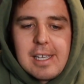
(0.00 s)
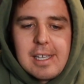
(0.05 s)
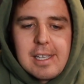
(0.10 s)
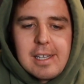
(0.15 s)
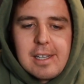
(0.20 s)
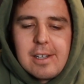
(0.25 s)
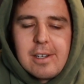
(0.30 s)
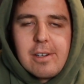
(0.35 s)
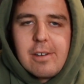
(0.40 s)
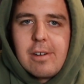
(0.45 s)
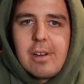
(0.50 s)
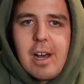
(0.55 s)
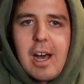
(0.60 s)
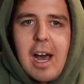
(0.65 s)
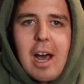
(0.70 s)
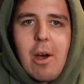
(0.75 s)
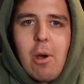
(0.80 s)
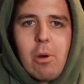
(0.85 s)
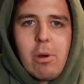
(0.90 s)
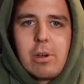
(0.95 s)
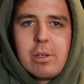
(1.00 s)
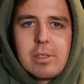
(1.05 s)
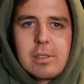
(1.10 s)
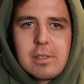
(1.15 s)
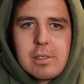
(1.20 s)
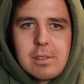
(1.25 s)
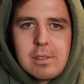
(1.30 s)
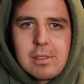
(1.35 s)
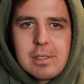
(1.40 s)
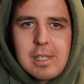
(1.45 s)
you know,
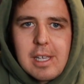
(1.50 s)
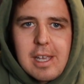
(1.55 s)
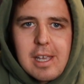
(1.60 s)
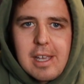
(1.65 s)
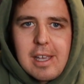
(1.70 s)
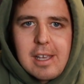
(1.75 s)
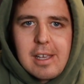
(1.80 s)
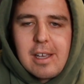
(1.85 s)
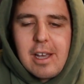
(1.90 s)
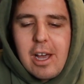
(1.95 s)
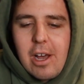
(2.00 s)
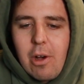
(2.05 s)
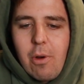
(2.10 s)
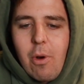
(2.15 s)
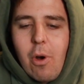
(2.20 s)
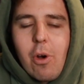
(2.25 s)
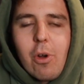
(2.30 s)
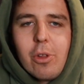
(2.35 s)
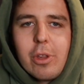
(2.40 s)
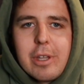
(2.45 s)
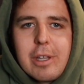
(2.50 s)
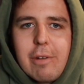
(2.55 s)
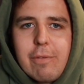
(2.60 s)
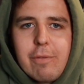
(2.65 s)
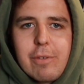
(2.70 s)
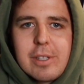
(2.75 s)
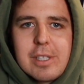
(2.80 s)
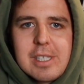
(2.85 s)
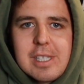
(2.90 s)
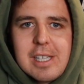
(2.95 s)
hours saying how all the
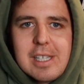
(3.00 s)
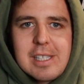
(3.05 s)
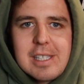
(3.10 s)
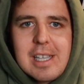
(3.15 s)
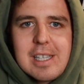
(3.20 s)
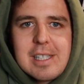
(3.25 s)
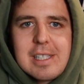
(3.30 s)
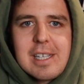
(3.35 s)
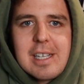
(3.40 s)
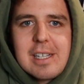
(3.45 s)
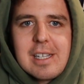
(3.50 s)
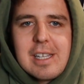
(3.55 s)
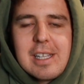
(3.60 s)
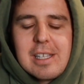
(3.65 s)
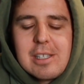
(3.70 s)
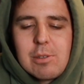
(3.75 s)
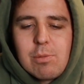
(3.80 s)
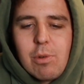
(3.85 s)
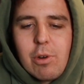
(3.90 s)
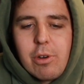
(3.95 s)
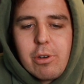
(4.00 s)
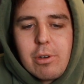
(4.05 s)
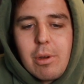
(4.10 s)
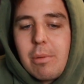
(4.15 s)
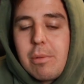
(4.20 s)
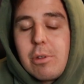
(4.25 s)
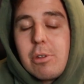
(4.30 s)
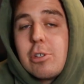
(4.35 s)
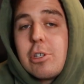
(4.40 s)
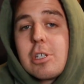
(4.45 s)
different CSS techniques work.
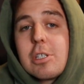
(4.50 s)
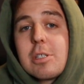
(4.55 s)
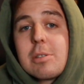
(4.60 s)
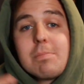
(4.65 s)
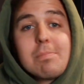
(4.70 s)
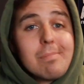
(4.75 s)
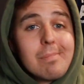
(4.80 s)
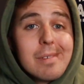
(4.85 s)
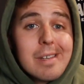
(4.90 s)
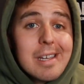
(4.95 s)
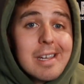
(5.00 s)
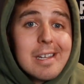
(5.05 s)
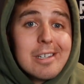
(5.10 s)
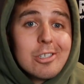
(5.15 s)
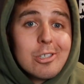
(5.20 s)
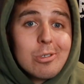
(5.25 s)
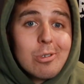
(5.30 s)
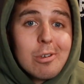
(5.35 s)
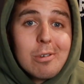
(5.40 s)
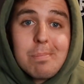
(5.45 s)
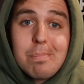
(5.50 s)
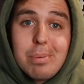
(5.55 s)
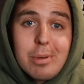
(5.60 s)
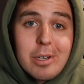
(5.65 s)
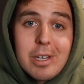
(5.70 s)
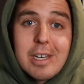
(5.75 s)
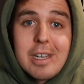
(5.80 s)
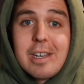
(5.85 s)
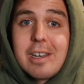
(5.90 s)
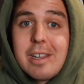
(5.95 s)
You just, in short,
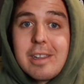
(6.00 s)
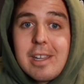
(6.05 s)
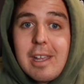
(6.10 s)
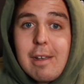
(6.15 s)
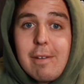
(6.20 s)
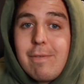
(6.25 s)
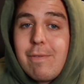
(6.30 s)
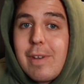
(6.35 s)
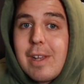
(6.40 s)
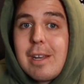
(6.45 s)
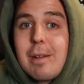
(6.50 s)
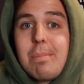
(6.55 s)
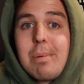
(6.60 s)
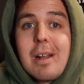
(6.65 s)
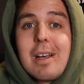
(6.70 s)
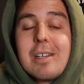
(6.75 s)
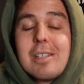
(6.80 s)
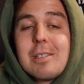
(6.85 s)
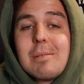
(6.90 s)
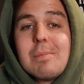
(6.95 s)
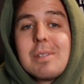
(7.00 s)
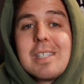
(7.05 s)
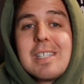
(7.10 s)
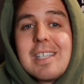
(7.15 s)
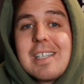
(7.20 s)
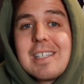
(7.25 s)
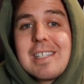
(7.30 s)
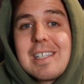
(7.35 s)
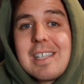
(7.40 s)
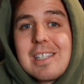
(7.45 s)
put it in a div and apply some
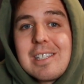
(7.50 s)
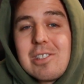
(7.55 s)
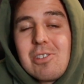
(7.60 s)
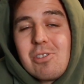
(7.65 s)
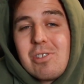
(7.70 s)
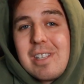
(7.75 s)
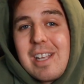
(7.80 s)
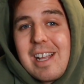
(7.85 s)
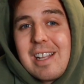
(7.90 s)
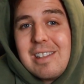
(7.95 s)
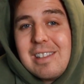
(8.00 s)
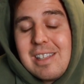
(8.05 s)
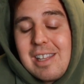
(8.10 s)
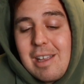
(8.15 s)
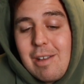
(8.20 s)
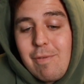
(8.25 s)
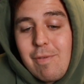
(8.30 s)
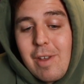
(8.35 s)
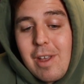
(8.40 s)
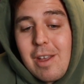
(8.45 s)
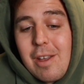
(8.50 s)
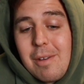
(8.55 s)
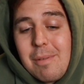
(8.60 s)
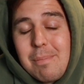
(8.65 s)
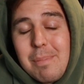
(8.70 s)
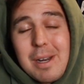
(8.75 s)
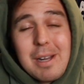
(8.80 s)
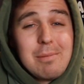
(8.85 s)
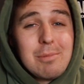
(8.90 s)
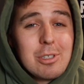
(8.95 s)
CSS to that div.
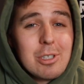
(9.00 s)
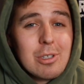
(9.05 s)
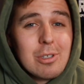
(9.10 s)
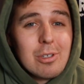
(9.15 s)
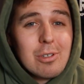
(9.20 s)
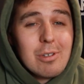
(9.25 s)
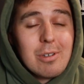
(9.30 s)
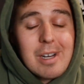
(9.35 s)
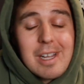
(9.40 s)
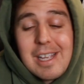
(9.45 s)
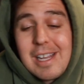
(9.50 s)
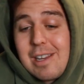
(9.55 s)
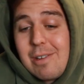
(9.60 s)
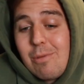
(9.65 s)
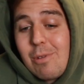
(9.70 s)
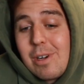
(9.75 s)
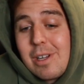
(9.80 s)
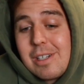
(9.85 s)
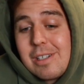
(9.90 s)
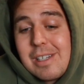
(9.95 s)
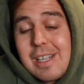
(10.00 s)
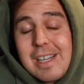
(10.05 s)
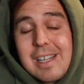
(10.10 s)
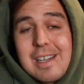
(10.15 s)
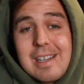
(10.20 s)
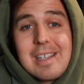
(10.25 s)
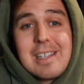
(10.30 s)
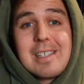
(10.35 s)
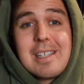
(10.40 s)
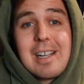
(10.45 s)
But I'm sure anyone
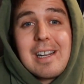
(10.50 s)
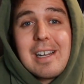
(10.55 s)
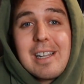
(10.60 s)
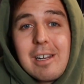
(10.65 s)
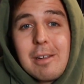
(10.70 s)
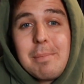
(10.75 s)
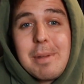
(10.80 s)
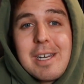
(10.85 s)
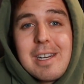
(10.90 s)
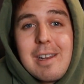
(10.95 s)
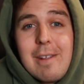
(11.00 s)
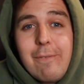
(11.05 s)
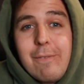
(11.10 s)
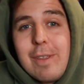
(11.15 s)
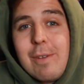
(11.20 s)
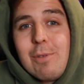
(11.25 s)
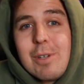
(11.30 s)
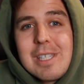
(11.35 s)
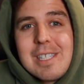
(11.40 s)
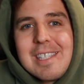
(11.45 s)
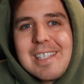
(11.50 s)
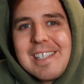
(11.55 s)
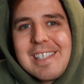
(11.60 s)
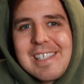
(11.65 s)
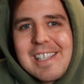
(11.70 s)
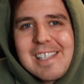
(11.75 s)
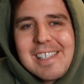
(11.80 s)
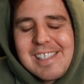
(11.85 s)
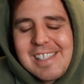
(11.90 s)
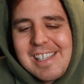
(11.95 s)
that is a little bit nifty with
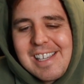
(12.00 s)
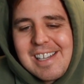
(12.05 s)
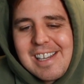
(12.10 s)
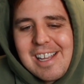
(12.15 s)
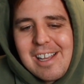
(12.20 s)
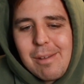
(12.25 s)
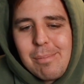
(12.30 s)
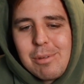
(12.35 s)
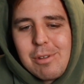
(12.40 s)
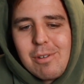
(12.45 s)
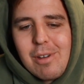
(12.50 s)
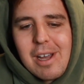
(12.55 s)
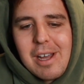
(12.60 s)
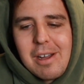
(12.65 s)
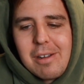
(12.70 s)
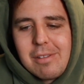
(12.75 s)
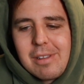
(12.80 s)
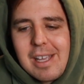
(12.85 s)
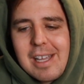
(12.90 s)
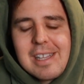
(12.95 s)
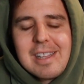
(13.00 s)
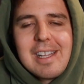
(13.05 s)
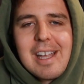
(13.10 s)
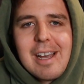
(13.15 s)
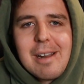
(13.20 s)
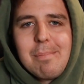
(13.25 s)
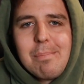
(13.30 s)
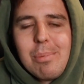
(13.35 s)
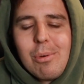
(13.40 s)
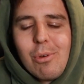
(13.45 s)
CSS can help you out at
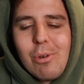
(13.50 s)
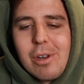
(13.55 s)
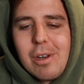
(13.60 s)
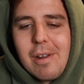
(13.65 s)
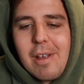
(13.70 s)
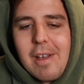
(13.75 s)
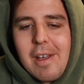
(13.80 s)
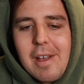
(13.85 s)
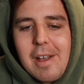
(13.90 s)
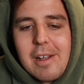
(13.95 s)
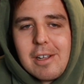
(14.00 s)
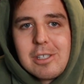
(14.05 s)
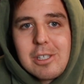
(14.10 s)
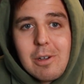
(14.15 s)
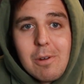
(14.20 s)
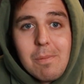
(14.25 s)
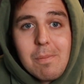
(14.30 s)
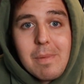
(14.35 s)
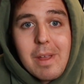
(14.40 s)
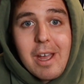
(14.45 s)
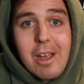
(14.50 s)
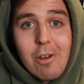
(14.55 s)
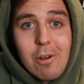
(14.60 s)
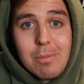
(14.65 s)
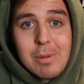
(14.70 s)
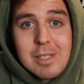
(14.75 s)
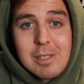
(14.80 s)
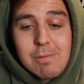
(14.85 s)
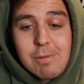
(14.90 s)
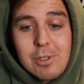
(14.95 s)
that point. So I
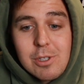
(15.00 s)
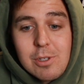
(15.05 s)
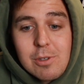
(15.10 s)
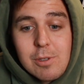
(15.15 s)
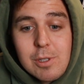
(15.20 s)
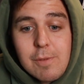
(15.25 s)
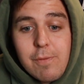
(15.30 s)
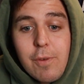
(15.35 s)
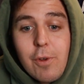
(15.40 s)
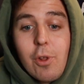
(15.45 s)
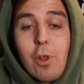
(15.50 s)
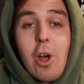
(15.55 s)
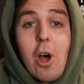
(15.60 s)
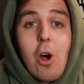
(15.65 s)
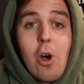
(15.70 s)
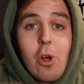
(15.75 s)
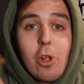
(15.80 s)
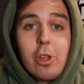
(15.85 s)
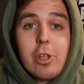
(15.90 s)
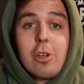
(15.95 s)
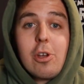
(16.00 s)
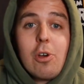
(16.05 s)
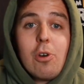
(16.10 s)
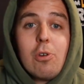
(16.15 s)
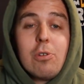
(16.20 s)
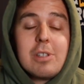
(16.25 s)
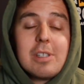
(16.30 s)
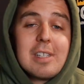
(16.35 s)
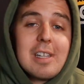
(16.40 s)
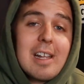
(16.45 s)
hope this was useful. All the
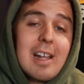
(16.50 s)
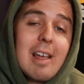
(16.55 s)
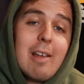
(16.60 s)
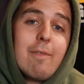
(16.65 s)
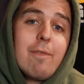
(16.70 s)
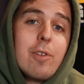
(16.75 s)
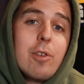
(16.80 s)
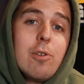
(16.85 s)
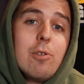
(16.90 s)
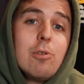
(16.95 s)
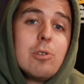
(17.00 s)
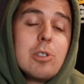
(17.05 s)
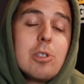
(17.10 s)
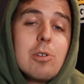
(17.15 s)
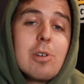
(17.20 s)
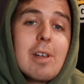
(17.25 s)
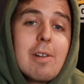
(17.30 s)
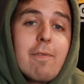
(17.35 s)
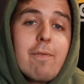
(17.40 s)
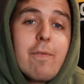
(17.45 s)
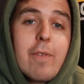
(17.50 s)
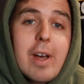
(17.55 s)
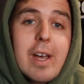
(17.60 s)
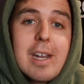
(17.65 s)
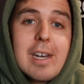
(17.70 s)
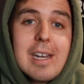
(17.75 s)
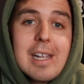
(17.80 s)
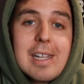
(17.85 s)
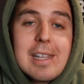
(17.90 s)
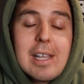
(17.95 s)
code that I've used, you can
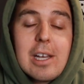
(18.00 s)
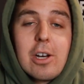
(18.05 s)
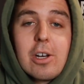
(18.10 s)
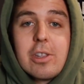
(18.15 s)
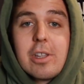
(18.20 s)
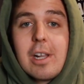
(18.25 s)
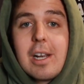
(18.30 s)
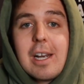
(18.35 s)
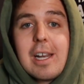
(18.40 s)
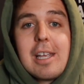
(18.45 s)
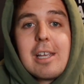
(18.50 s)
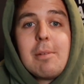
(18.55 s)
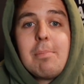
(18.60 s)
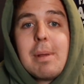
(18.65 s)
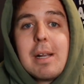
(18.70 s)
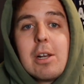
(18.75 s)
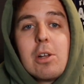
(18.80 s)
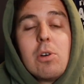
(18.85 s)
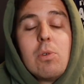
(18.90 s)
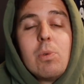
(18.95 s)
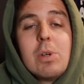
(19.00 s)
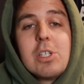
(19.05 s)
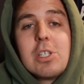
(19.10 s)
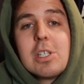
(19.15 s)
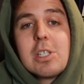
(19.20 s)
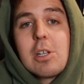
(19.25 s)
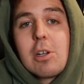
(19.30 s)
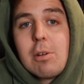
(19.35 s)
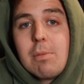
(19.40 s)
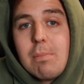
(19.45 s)
find it on the link below, which
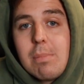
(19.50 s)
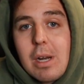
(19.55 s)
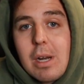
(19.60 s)
is our